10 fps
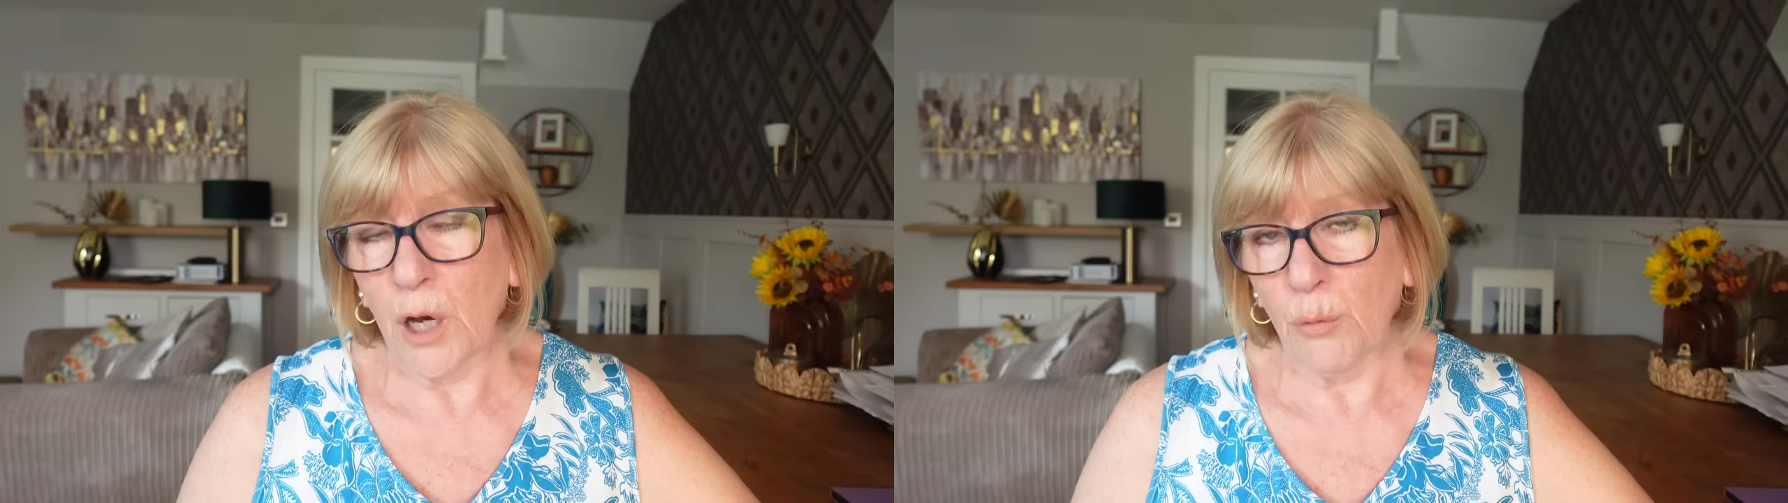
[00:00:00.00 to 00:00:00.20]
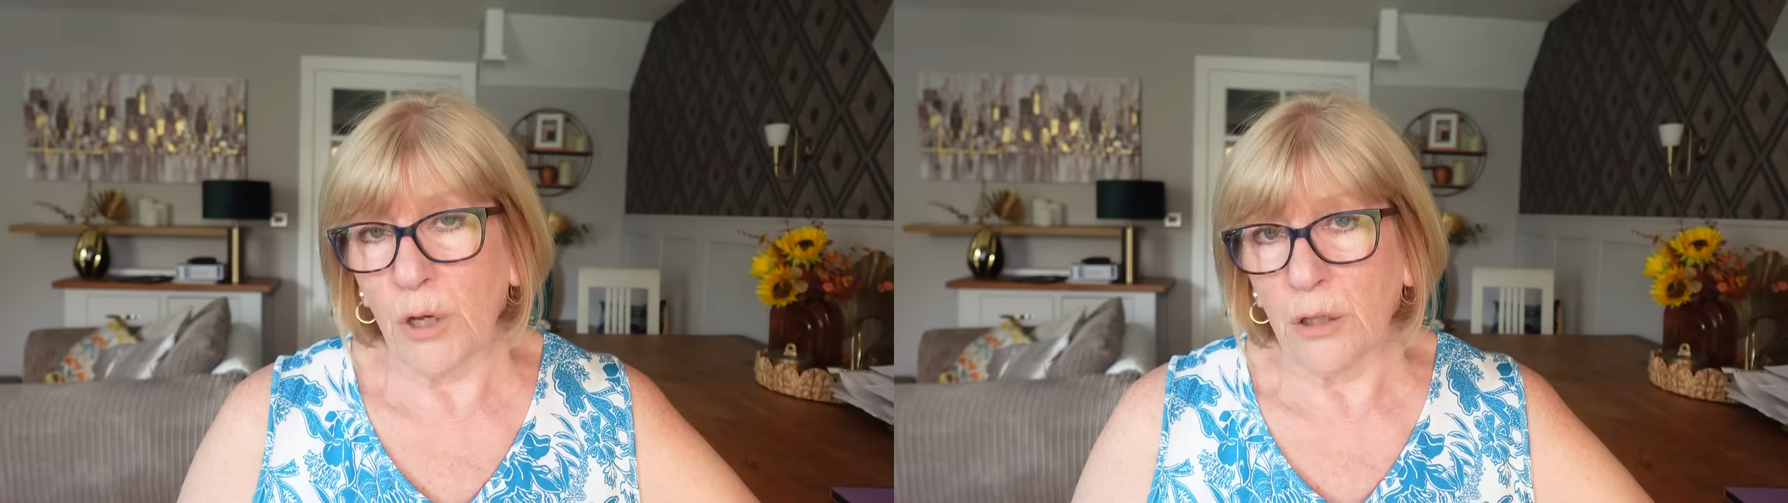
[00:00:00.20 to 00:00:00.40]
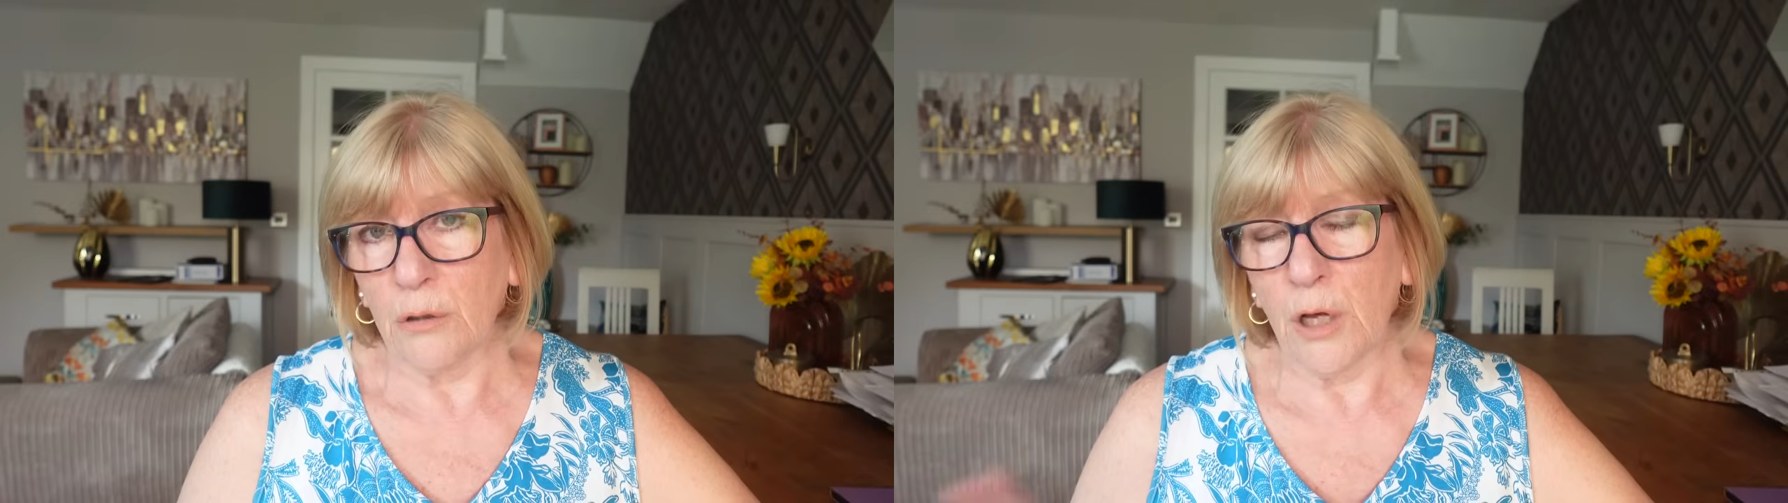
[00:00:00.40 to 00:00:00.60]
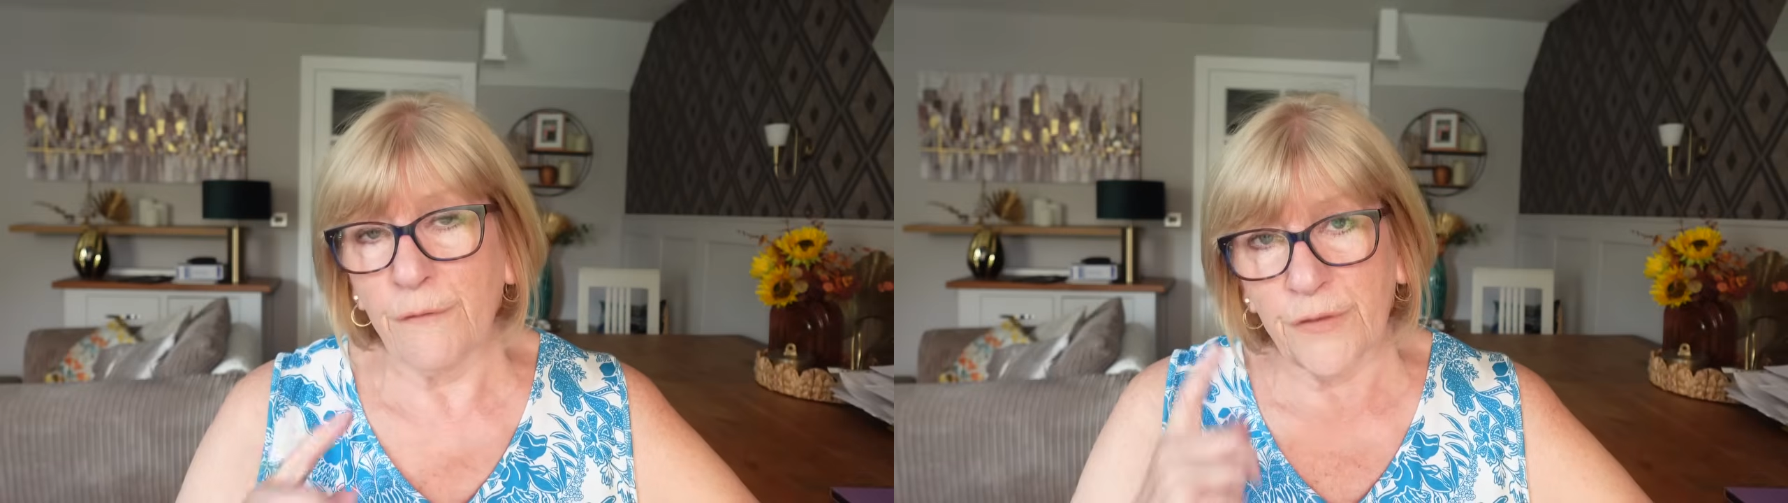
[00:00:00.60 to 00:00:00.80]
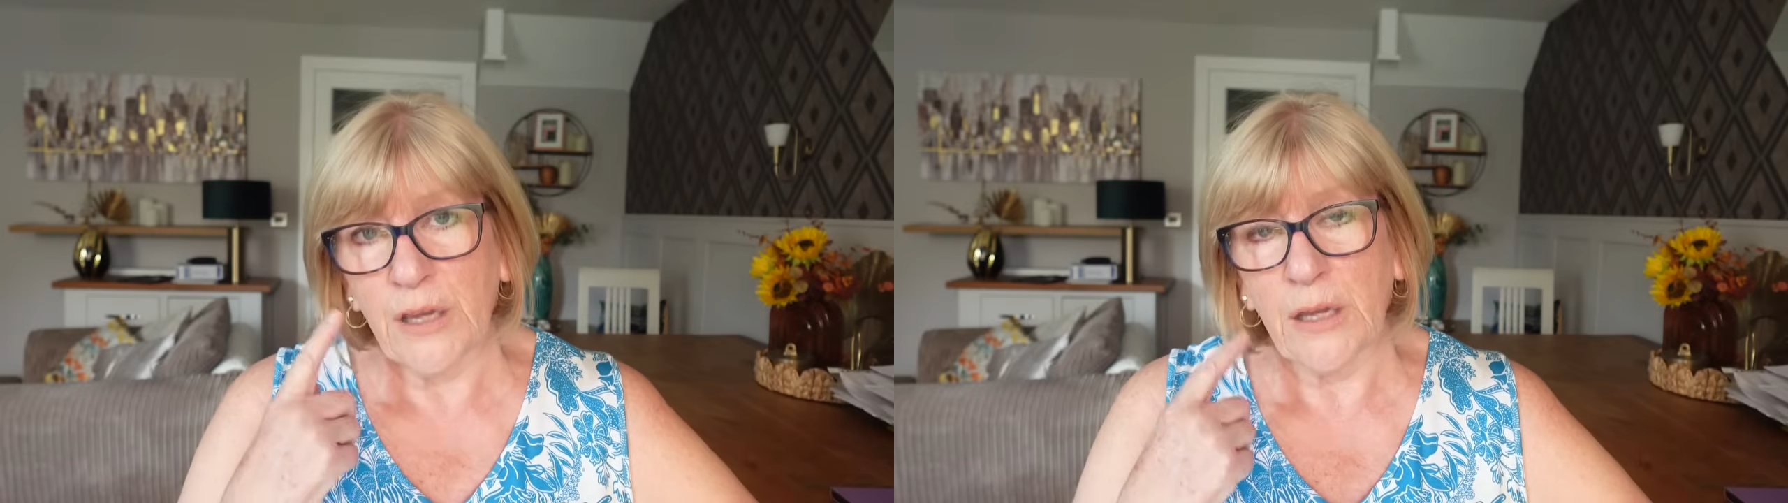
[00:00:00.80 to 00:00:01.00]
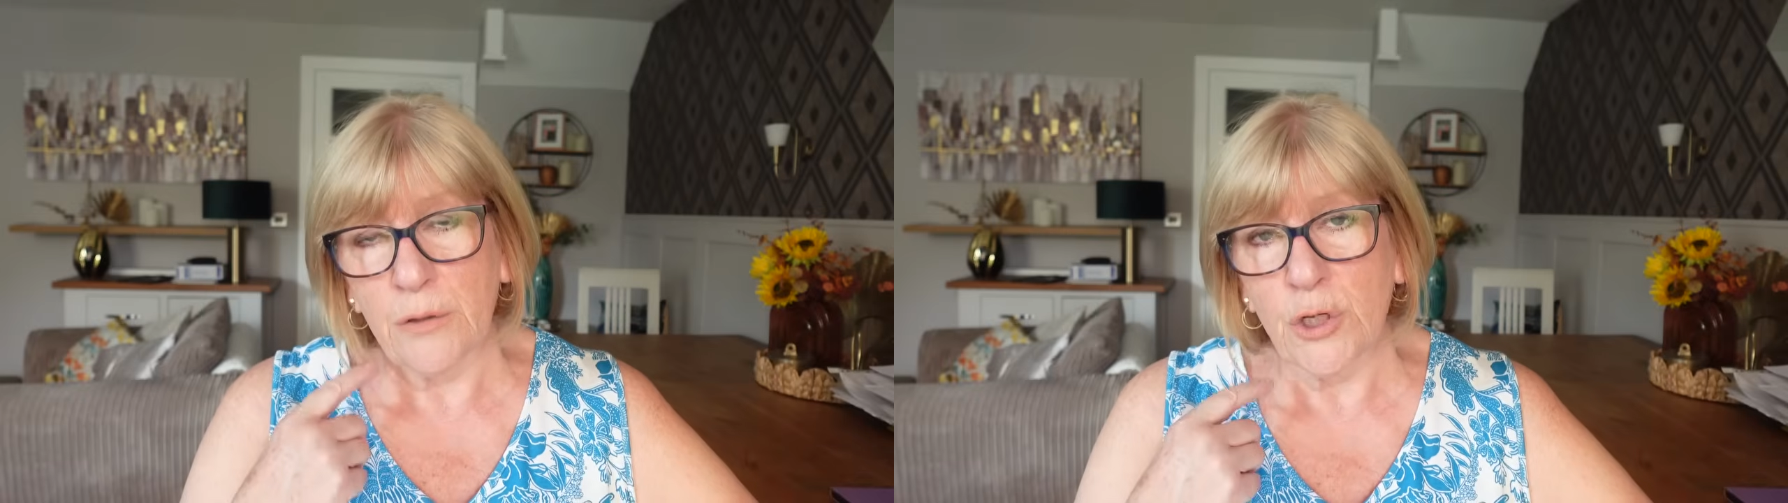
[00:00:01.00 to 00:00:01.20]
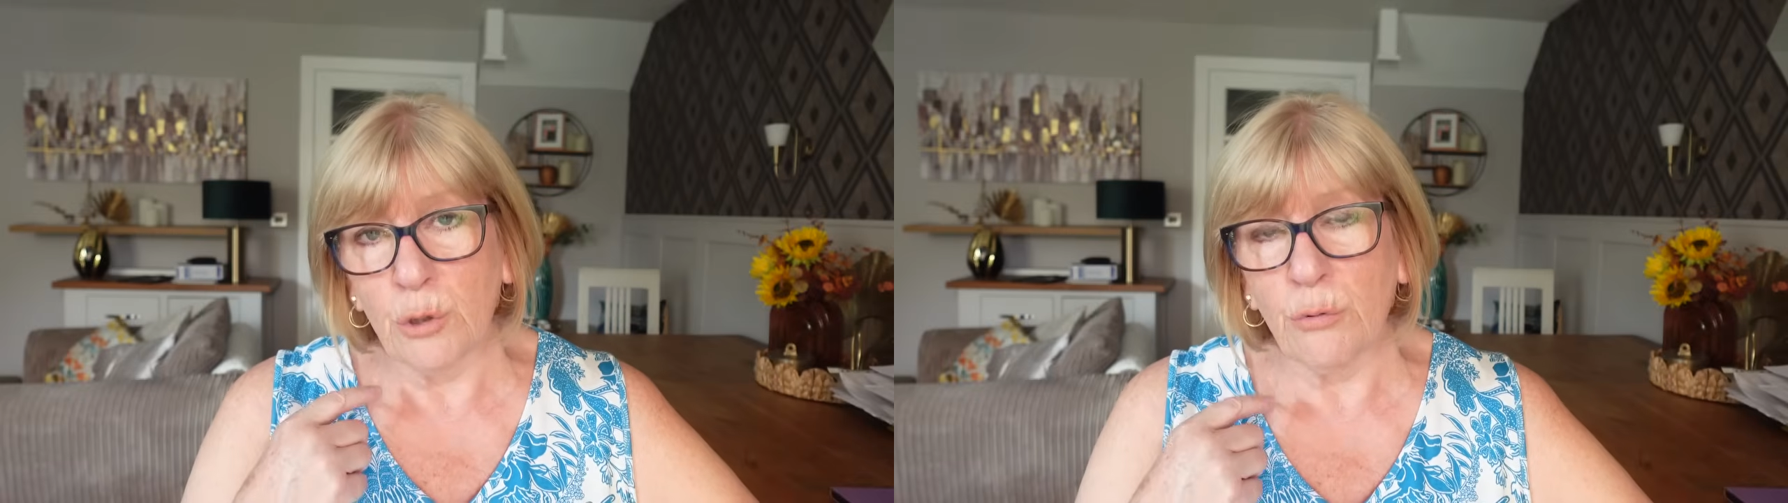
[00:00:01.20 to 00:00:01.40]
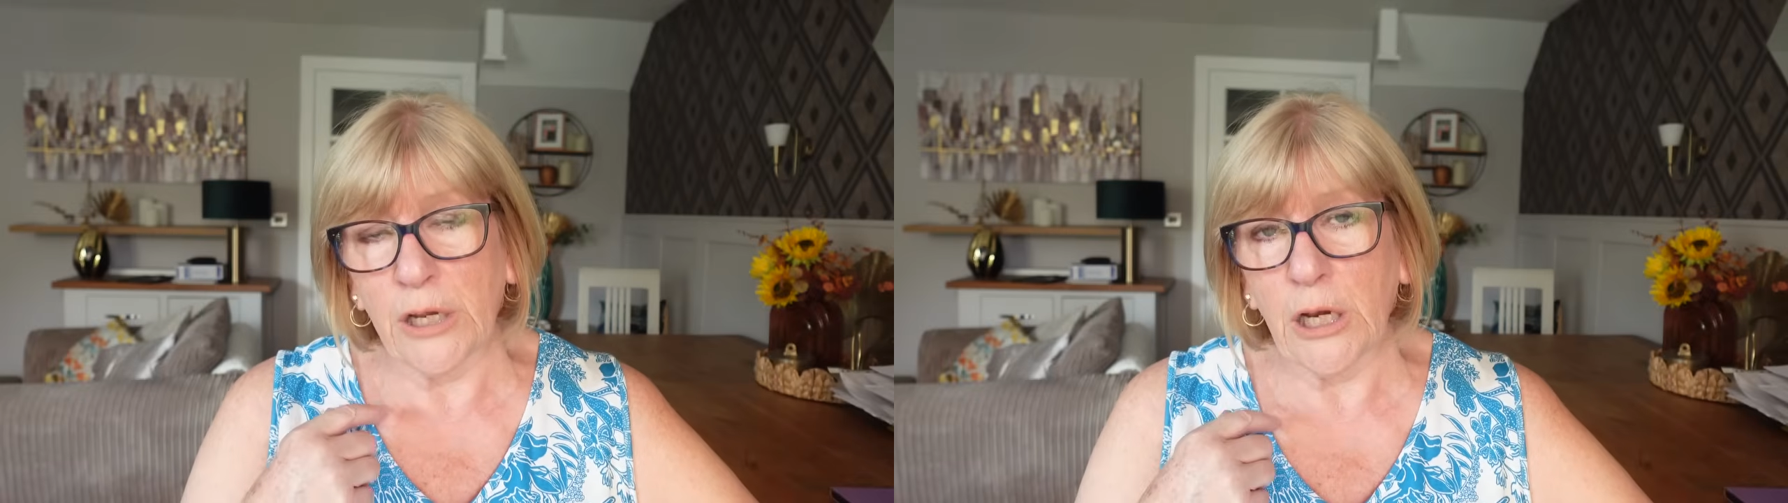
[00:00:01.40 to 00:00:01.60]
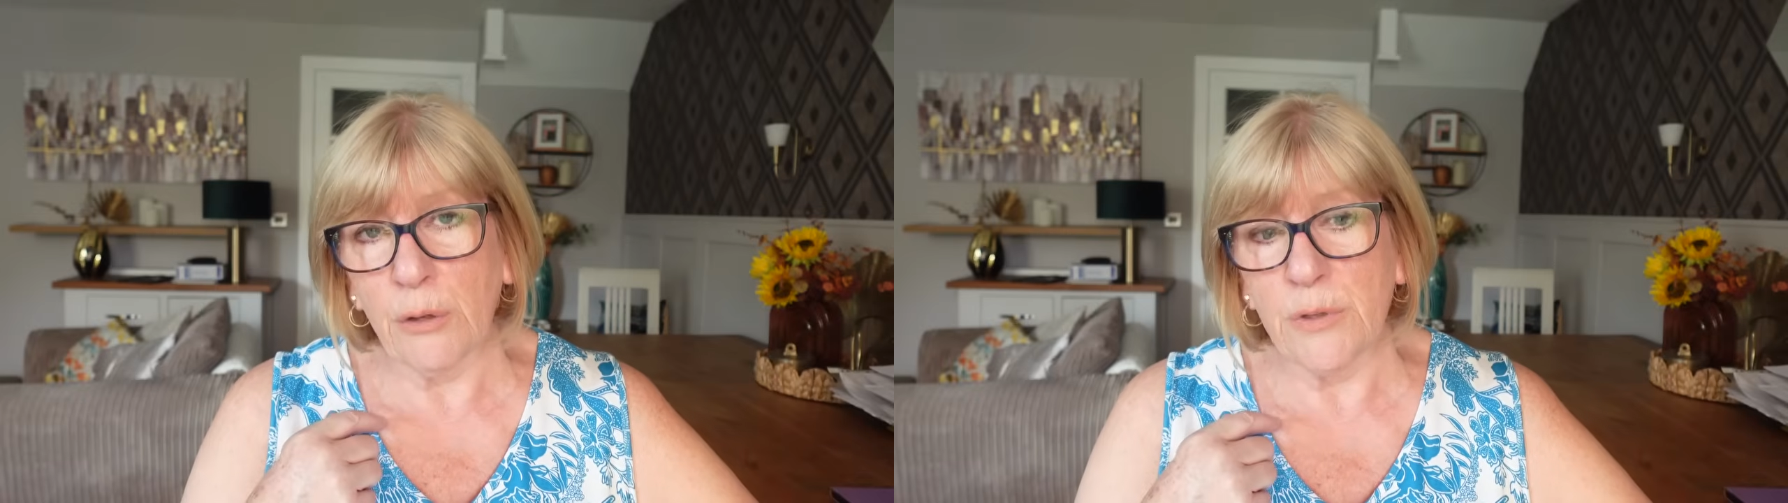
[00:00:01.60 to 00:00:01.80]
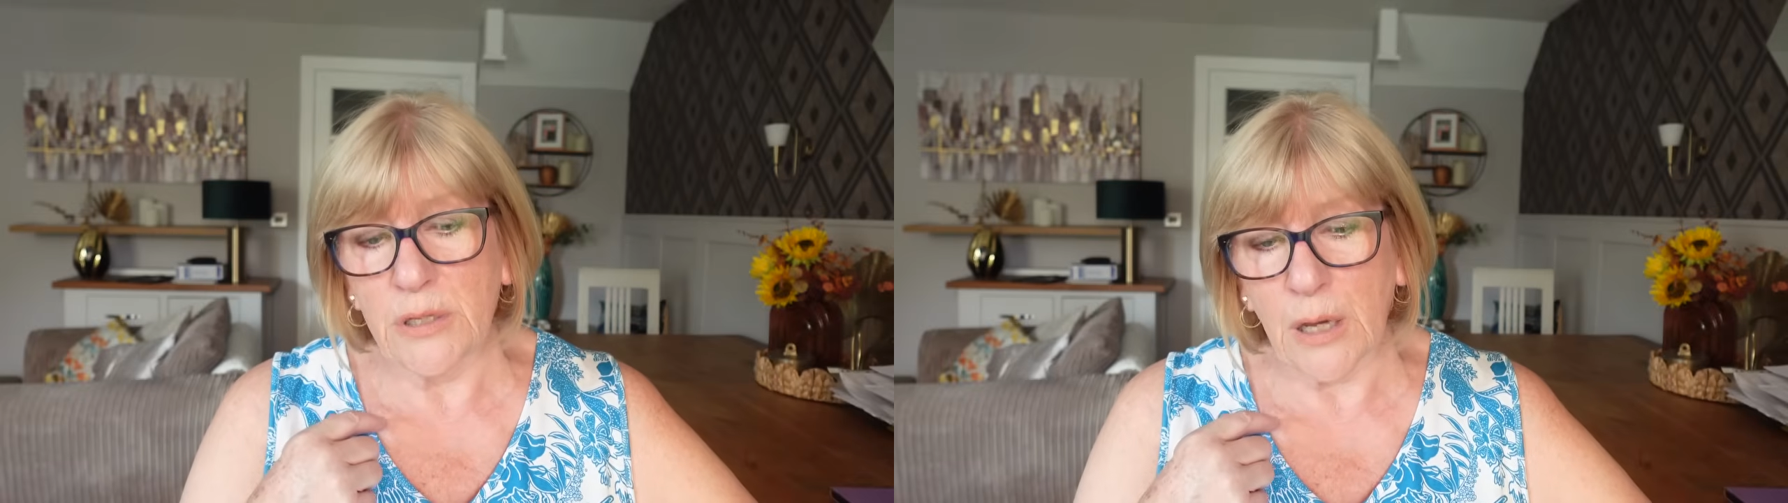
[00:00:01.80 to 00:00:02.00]
I will, of the jewellery
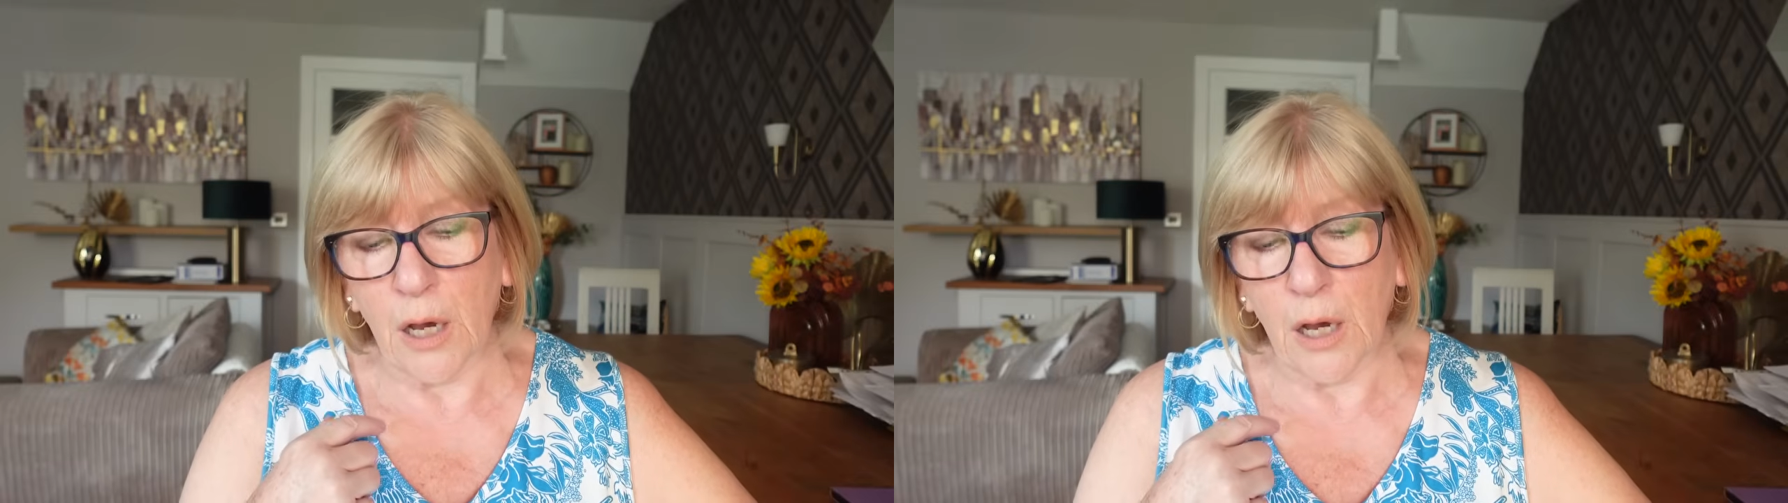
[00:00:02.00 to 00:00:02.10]
close